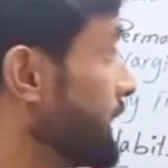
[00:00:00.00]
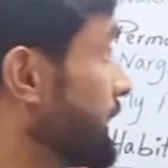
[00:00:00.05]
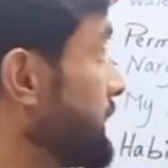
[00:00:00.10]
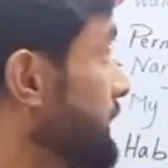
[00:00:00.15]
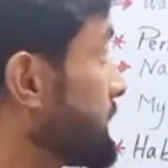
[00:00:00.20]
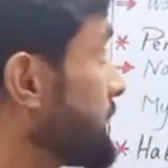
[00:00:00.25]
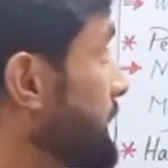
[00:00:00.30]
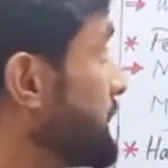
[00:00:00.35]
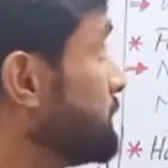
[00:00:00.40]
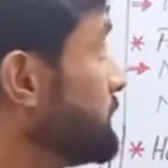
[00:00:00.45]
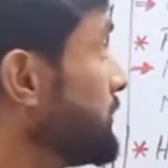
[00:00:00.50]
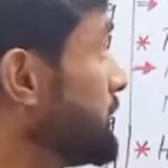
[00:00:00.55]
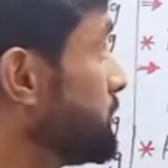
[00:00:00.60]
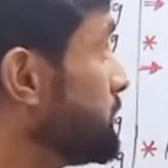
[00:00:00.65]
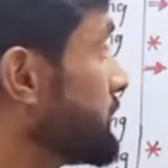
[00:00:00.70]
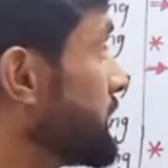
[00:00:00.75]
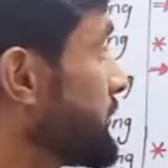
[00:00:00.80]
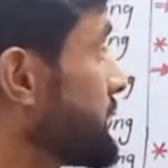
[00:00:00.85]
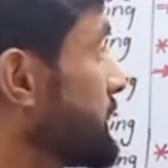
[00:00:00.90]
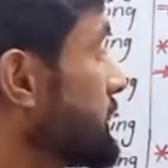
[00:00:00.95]
Simple
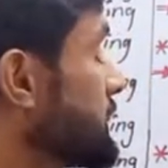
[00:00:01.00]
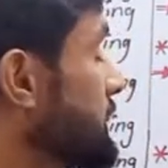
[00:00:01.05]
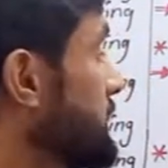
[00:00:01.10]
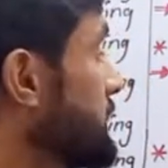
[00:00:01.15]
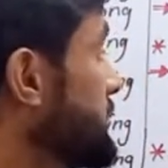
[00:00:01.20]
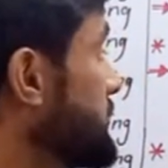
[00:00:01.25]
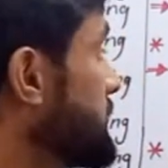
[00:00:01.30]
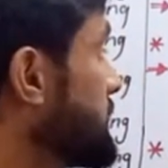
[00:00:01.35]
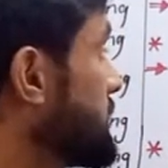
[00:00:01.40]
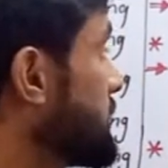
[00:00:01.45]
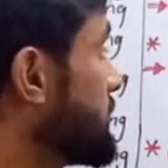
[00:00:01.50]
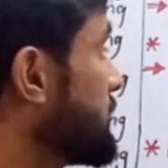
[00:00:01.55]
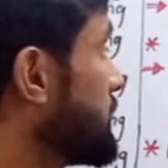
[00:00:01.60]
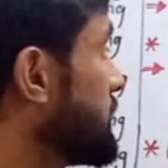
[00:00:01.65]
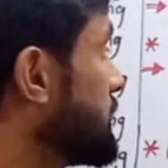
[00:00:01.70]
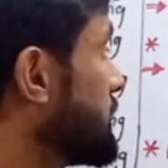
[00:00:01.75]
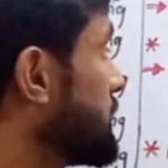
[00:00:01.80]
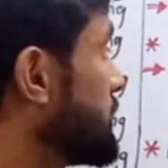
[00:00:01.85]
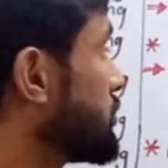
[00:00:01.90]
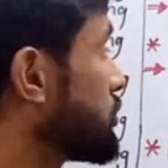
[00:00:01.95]
present tense
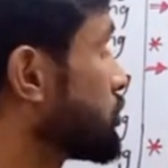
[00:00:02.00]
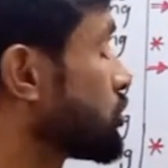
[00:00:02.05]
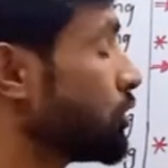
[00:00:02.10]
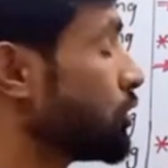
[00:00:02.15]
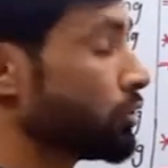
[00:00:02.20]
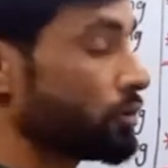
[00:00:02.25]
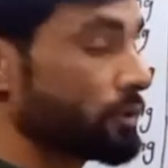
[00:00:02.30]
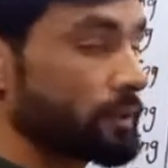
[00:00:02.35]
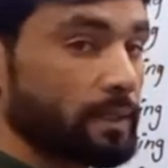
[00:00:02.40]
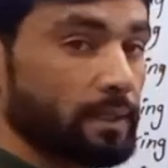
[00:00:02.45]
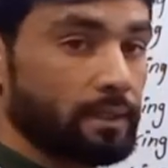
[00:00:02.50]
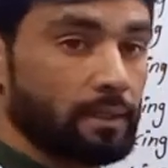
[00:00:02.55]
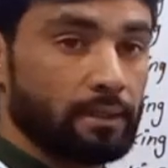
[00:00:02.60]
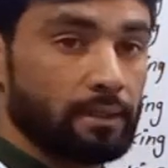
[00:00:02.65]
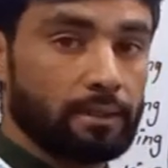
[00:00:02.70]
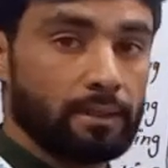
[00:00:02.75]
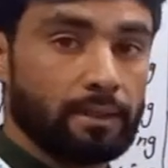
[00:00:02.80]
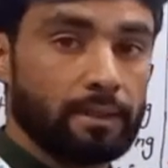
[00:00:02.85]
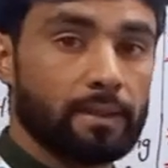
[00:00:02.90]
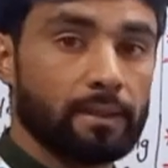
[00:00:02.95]
shows
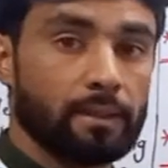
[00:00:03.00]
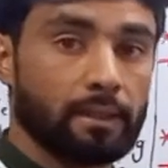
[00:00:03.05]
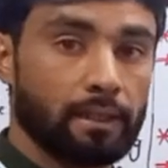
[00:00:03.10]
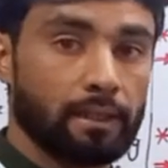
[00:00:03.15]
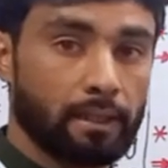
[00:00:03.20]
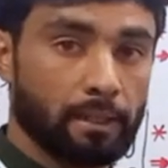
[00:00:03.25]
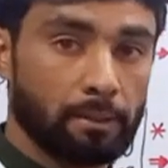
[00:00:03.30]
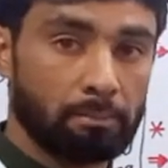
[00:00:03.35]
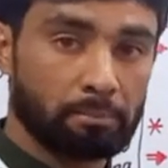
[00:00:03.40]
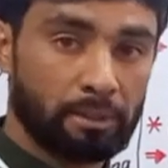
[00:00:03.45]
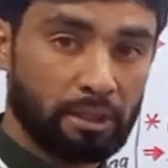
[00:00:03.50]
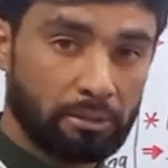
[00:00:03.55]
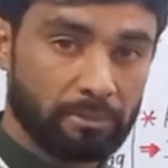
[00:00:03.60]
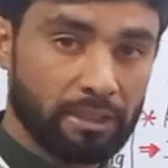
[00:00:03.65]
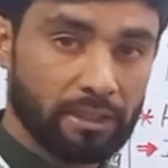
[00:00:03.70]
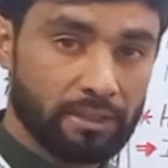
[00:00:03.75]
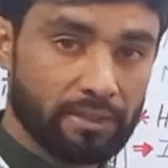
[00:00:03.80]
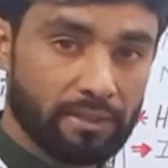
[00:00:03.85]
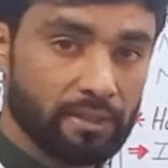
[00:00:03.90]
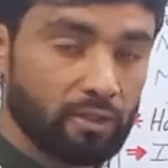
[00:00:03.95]

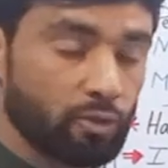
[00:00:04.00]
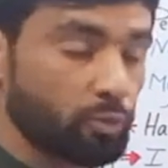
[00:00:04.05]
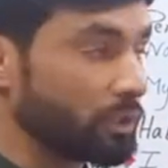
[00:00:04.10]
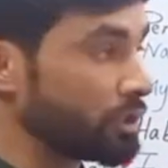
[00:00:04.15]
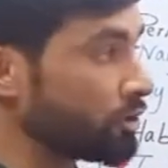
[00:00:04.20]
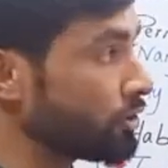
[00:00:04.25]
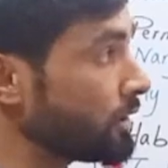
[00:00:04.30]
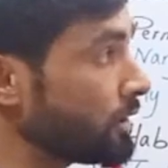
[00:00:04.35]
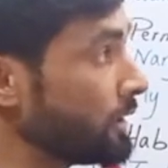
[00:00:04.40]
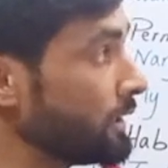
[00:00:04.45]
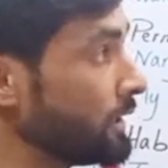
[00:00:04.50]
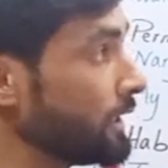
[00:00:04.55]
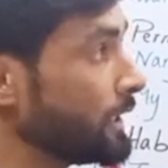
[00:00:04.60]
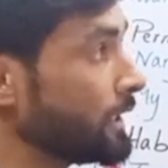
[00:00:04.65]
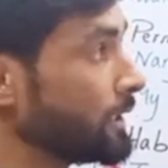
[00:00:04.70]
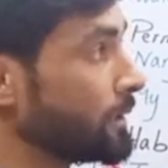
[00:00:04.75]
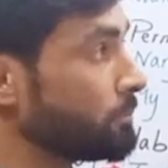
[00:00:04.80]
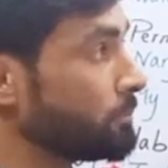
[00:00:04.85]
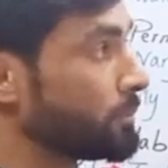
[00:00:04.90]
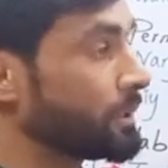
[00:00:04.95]
permanent
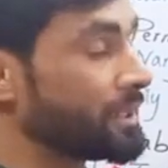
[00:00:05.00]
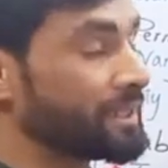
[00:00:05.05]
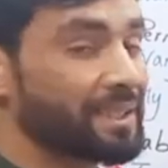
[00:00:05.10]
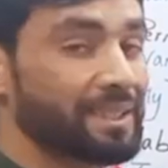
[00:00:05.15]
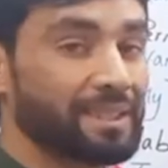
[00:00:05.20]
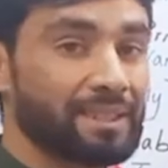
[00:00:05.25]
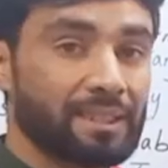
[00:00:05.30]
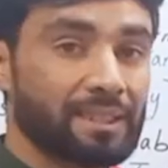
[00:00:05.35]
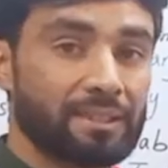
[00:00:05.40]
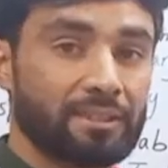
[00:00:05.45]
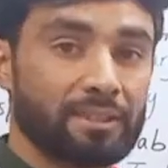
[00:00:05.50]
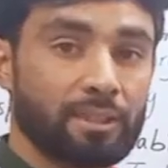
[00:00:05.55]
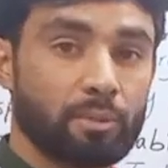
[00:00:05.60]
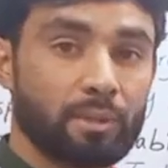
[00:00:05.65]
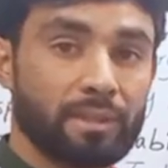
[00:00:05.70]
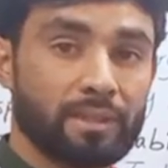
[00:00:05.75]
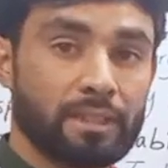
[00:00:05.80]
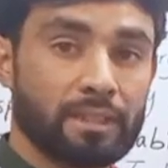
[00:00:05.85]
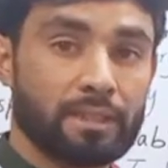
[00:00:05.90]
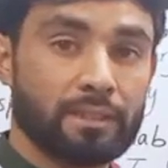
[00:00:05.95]
situation. Present
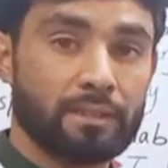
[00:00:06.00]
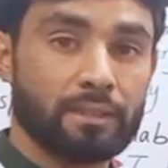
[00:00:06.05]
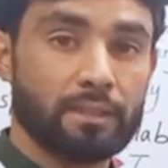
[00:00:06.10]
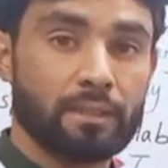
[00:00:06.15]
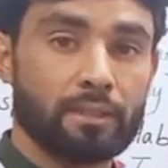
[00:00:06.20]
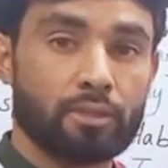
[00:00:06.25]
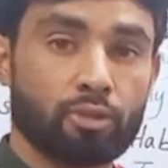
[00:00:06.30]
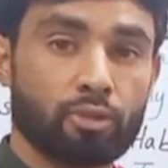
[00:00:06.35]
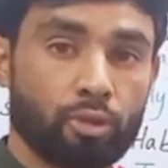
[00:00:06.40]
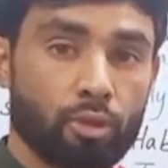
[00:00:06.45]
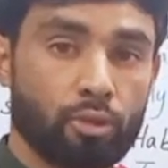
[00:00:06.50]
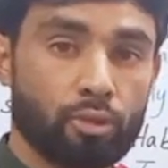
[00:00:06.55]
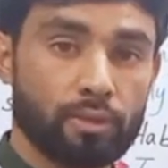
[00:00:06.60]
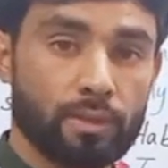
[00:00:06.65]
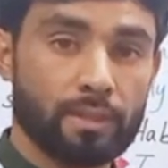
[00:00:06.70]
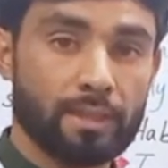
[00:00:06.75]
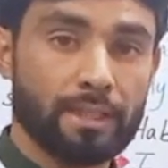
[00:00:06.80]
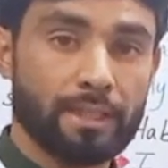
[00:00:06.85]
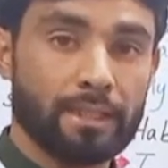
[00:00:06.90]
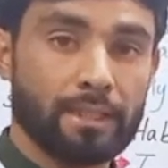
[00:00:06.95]
continuous tense shows